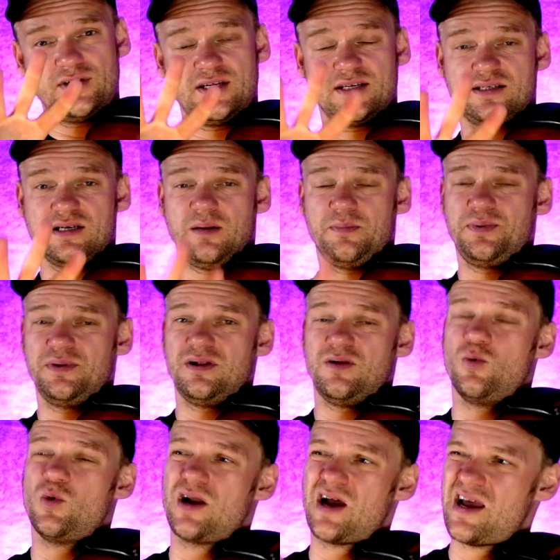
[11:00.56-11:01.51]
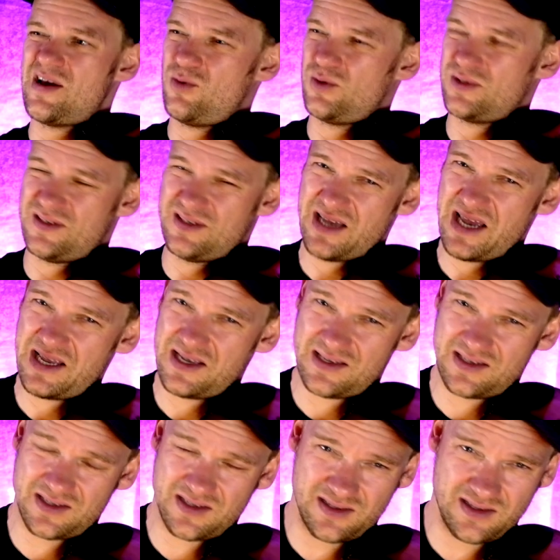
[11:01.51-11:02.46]
example, what I would say
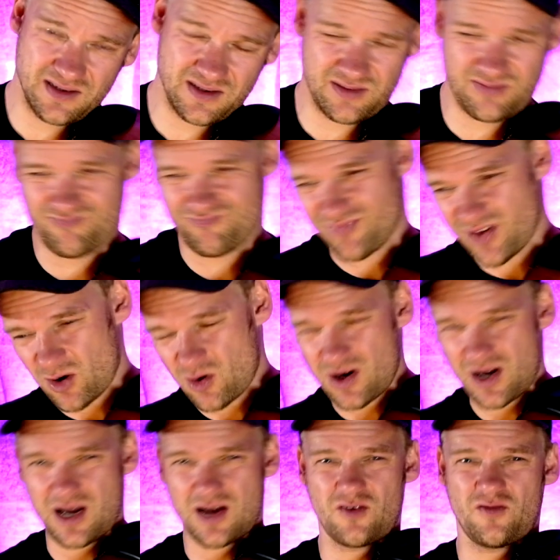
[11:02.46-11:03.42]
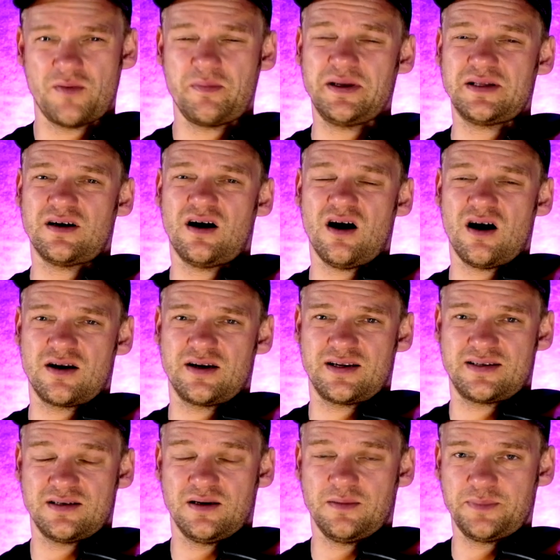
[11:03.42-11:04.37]
is the kind of a bit harder
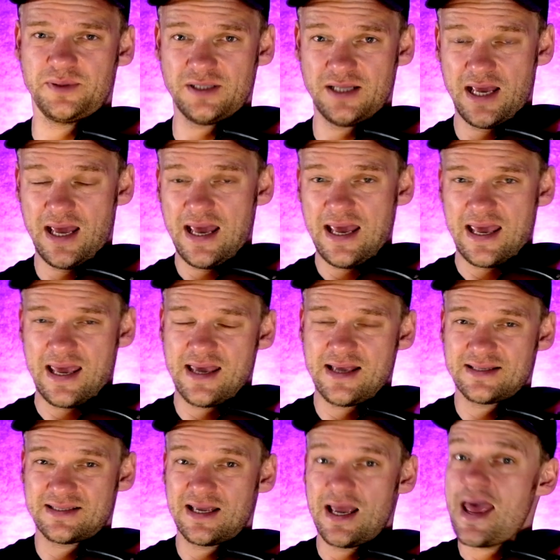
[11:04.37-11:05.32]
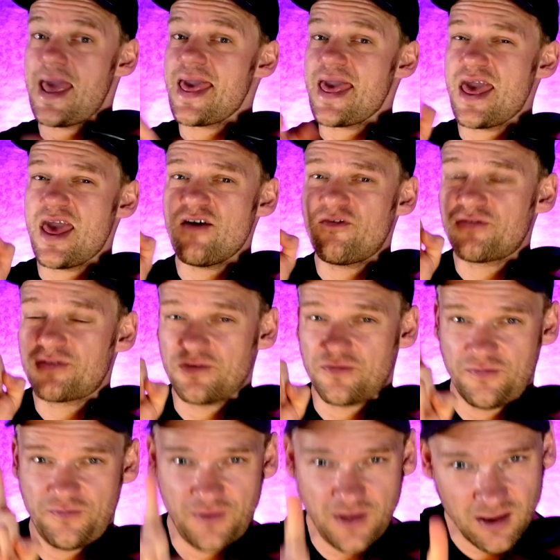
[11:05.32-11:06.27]
example, is if the
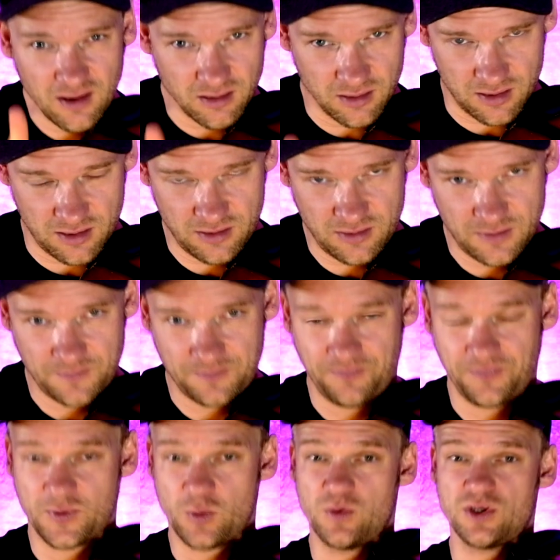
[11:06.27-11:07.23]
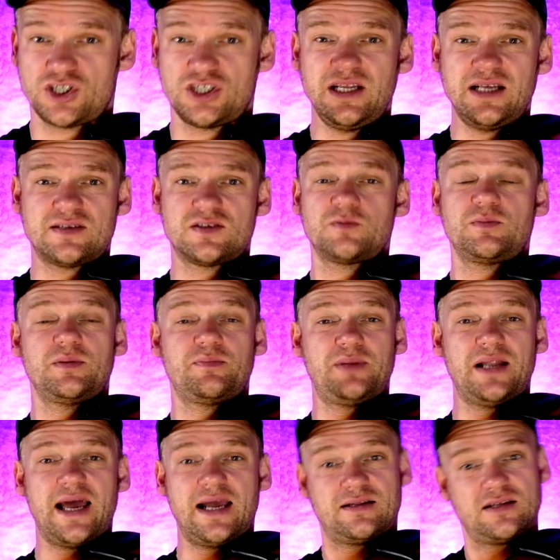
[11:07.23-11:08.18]
finger which needs to be
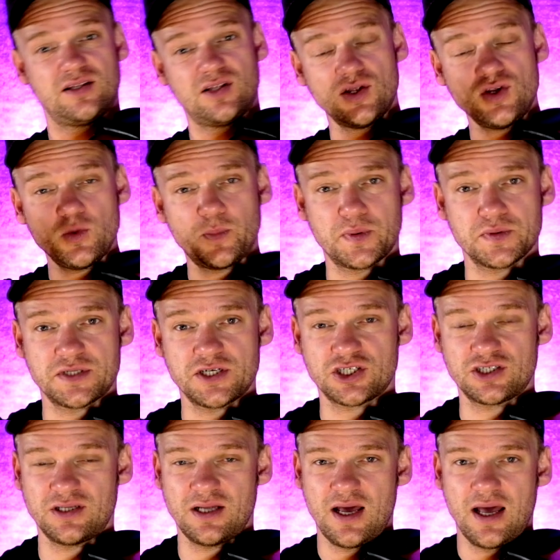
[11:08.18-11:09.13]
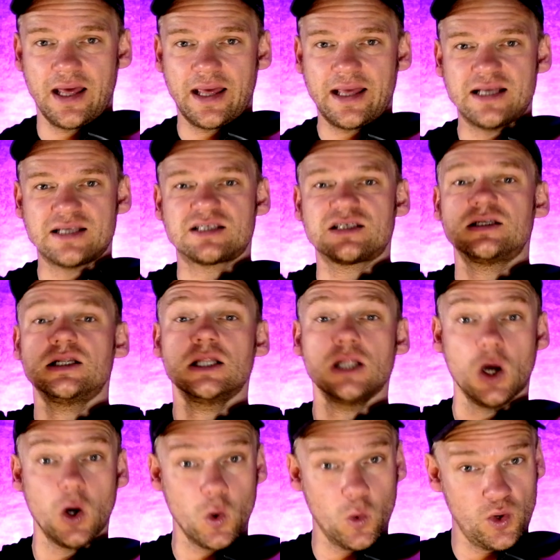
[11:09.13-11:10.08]
played in the new position is
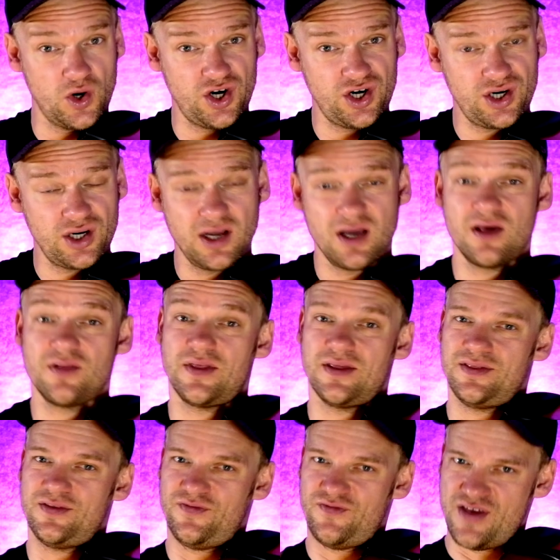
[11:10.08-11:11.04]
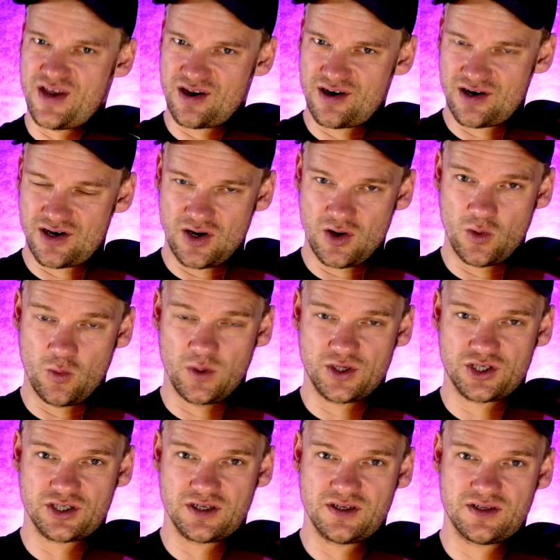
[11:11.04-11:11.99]
lower than the finger
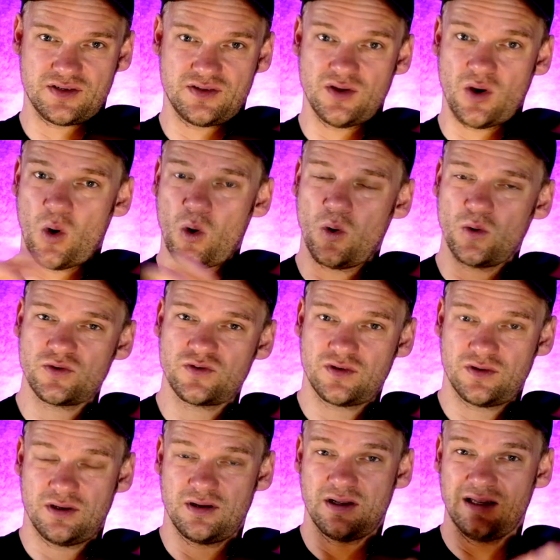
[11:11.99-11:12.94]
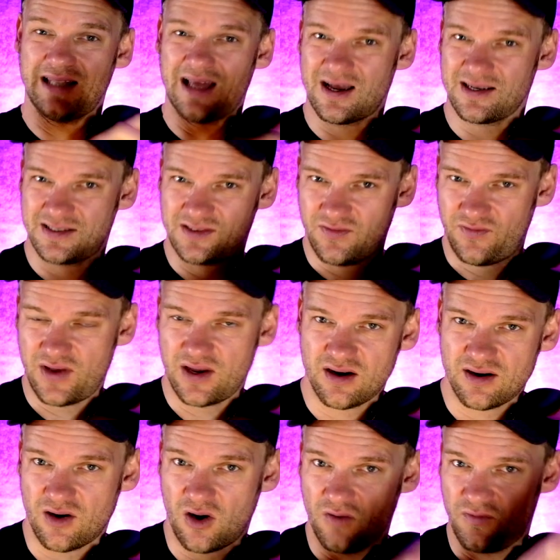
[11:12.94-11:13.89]
which is the old last
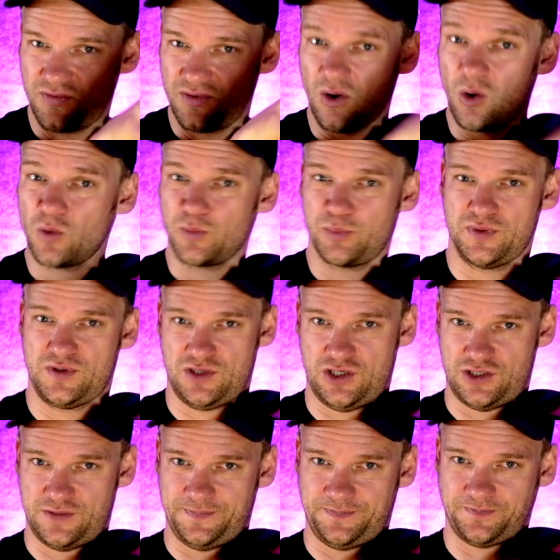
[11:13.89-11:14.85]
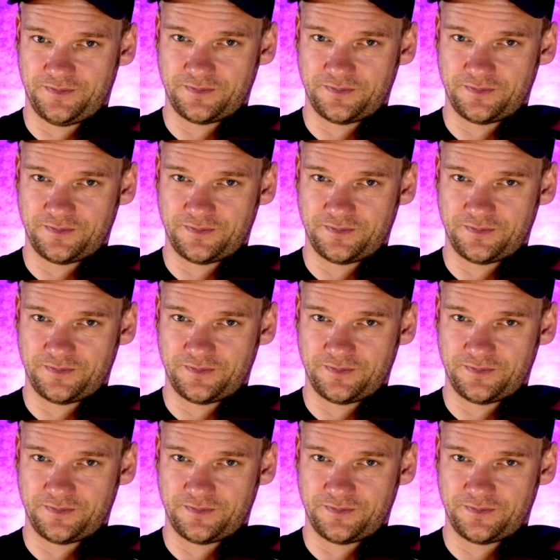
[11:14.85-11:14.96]
finger of the old position.